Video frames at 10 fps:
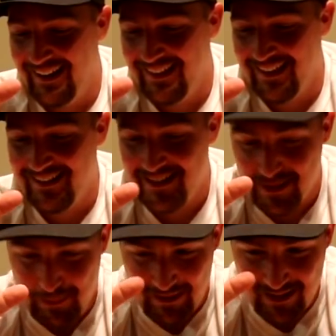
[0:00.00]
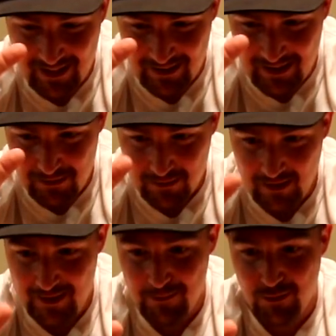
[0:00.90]
This is basically the
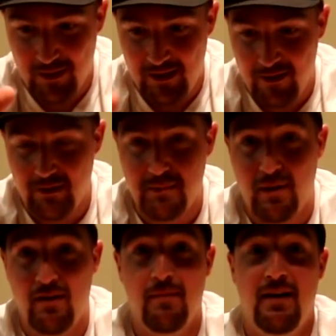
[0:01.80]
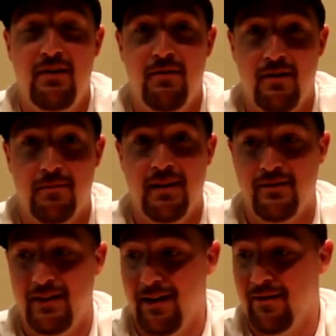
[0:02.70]
only thing between you and a ball coming at you 100
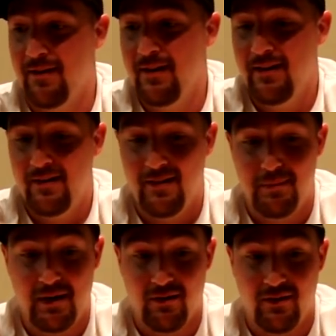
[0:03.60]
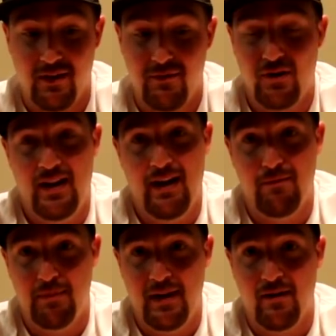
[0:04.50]
miles an hour. The bigger the glove you can
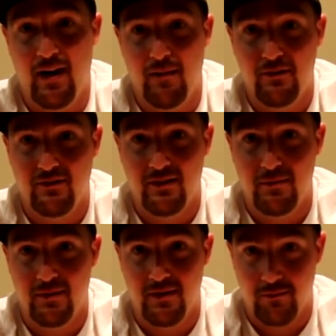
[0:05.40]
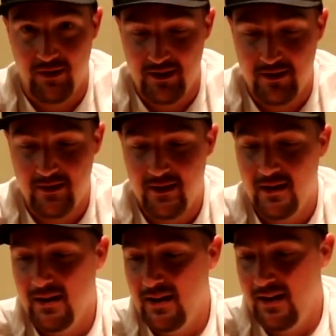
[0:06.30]
have, the better, obviously within reason.
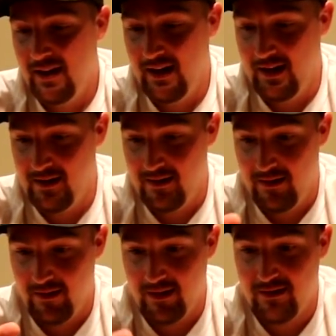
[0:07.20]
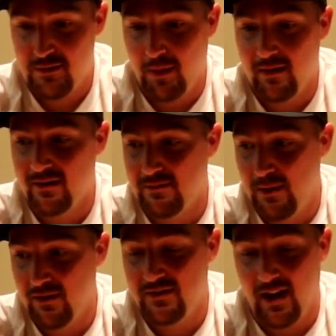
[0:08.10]
And this is probably the
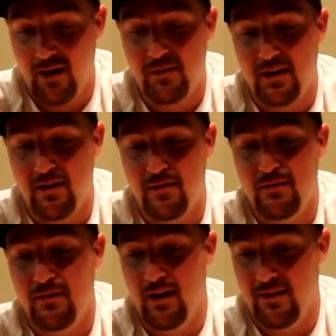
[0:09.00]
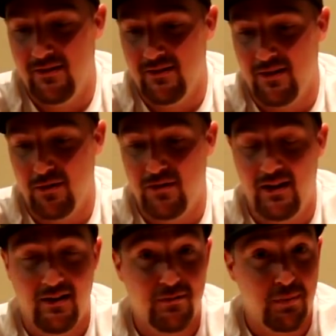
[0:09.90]
smallest I would go. This is a
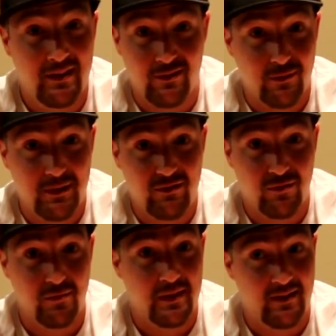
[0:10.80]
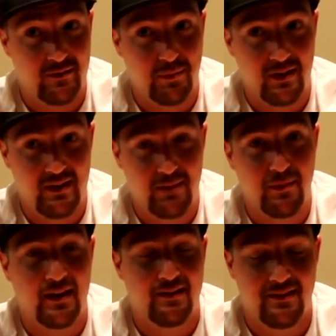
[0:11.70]
13-inch, plays a little bit short, but it does play
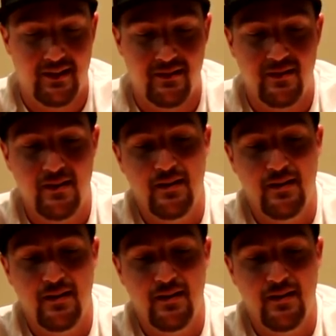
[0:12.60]
deep, like I said.